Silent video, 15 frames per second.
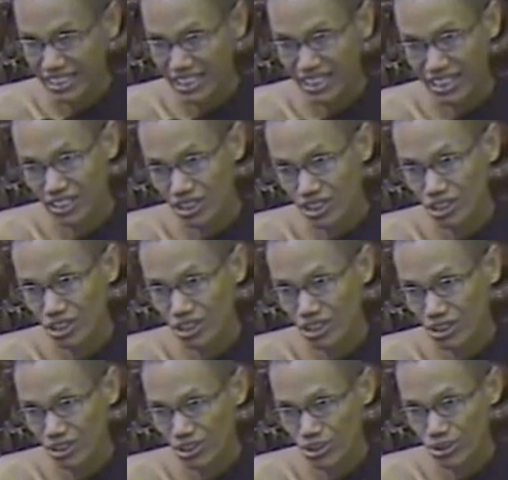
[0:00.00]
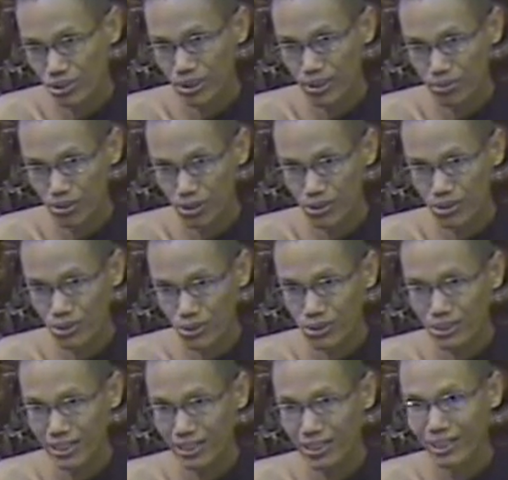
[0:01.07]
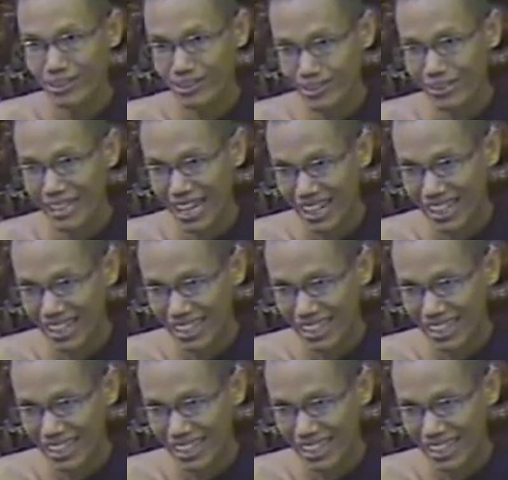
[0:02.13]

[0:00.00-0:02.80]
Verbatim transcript: uh, so you can produce karuna.